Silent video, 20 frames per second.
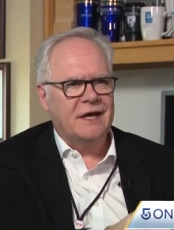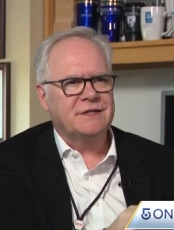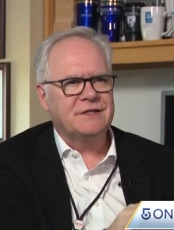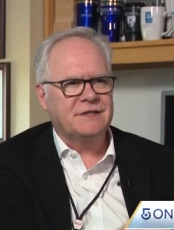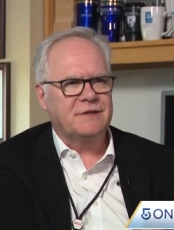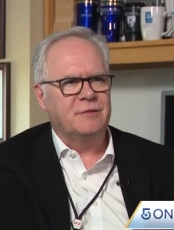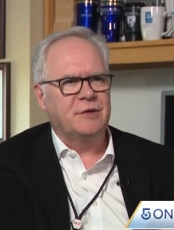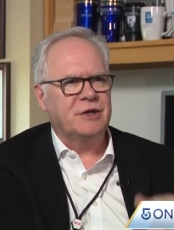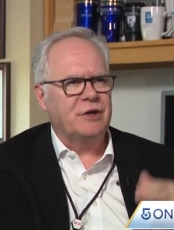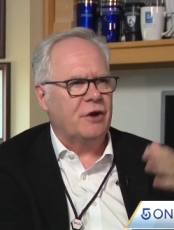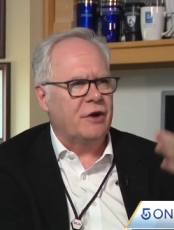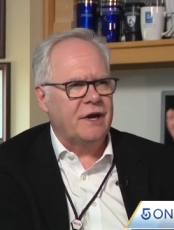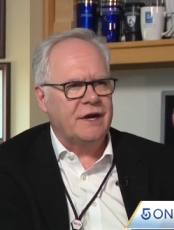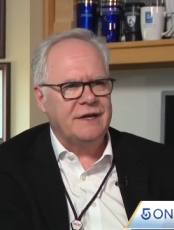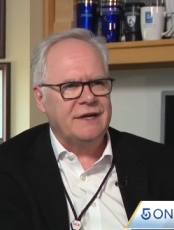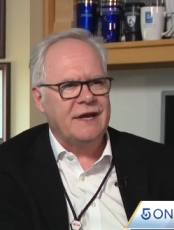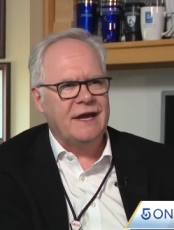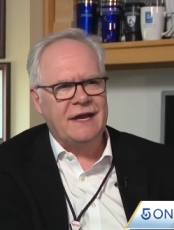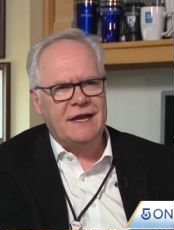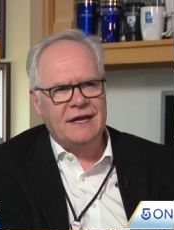estimate on
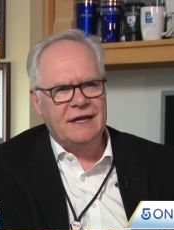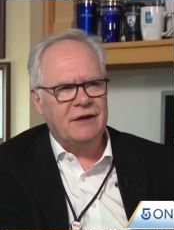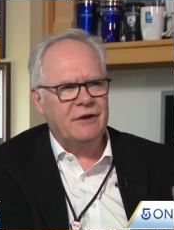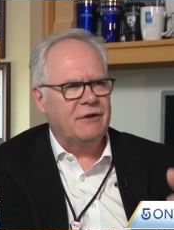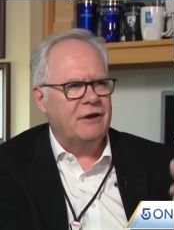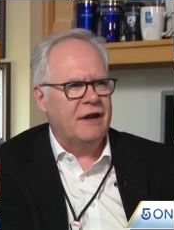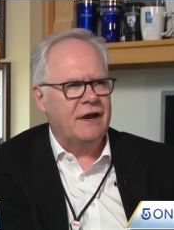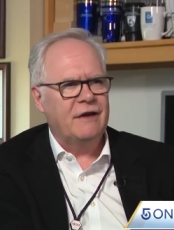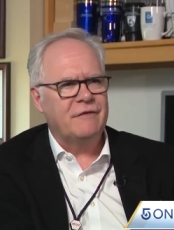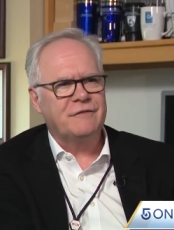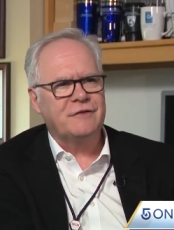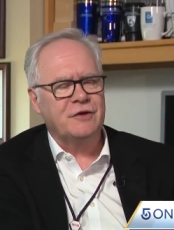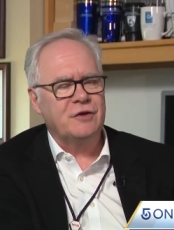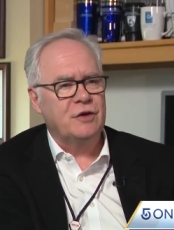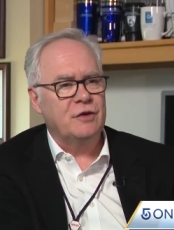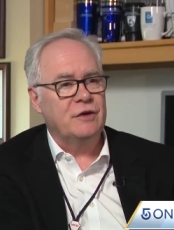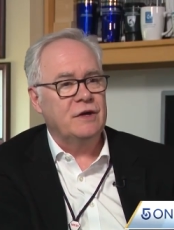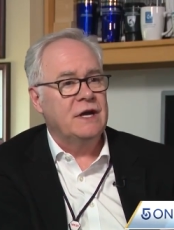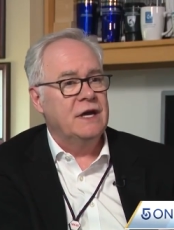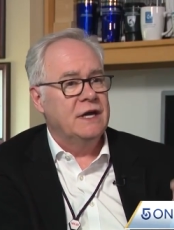a day and an
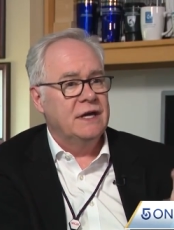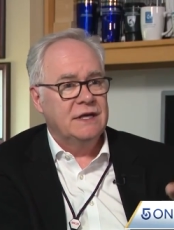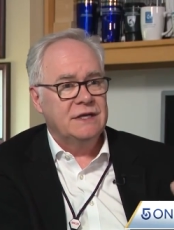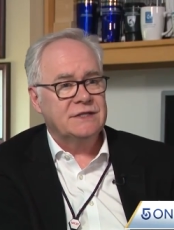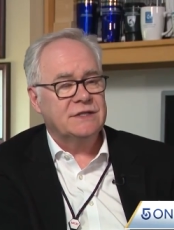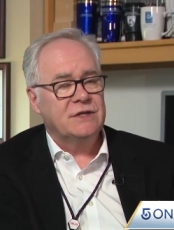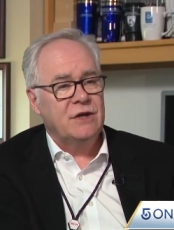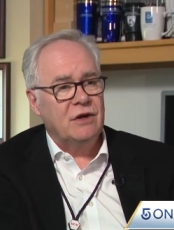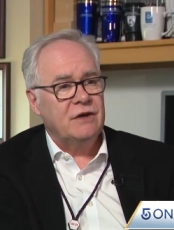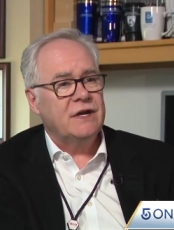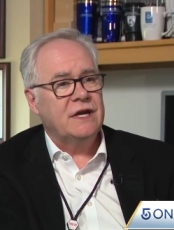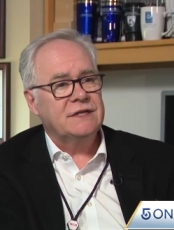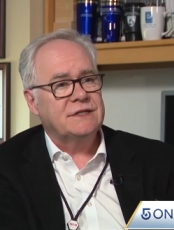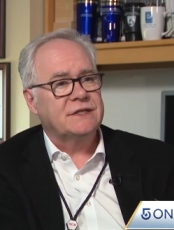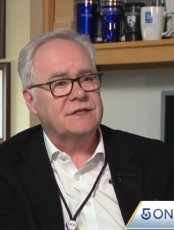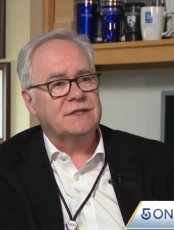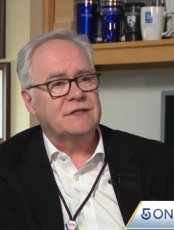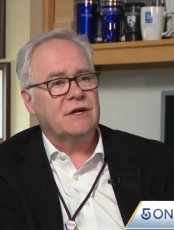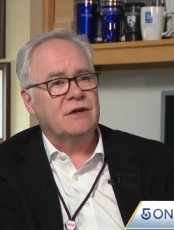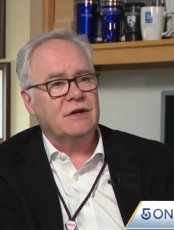afternoon is not
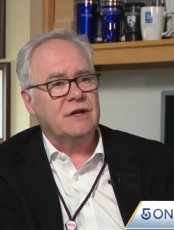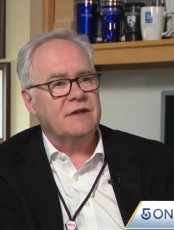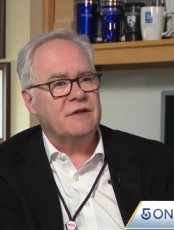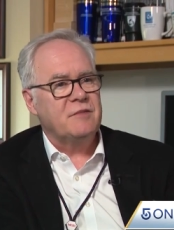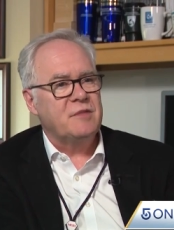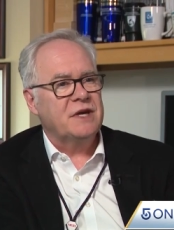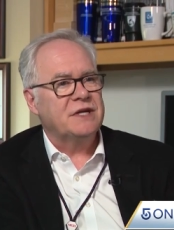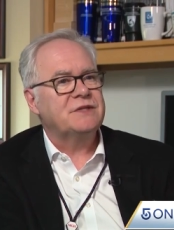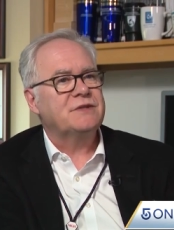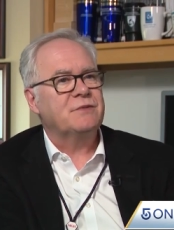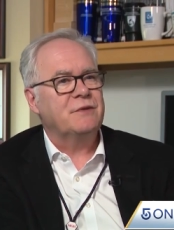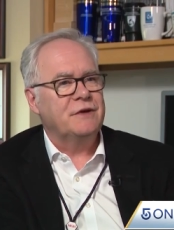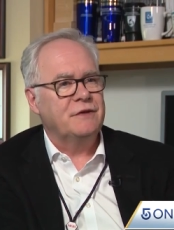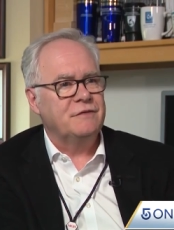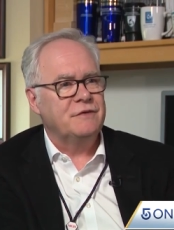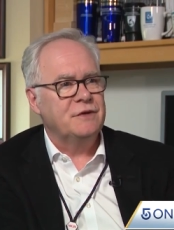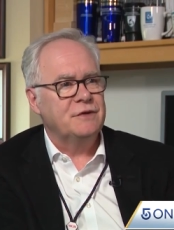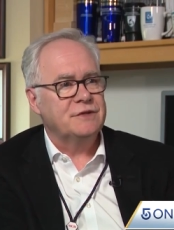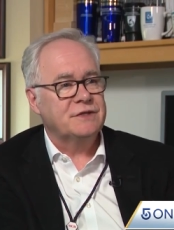necessarily the best way of